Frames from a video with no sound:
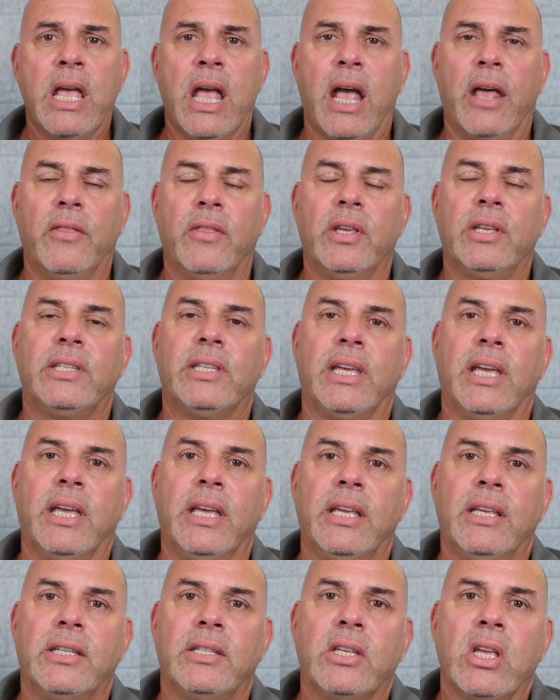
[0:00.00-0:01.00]
And this
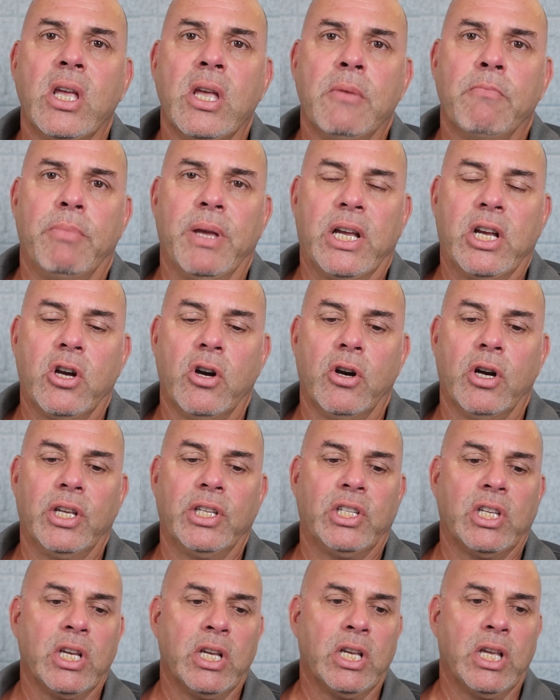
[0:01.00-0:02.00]
is
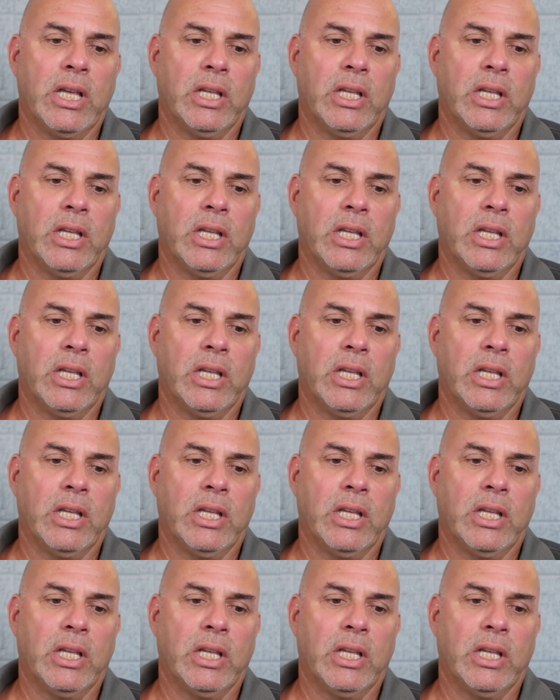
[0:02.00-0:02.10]
because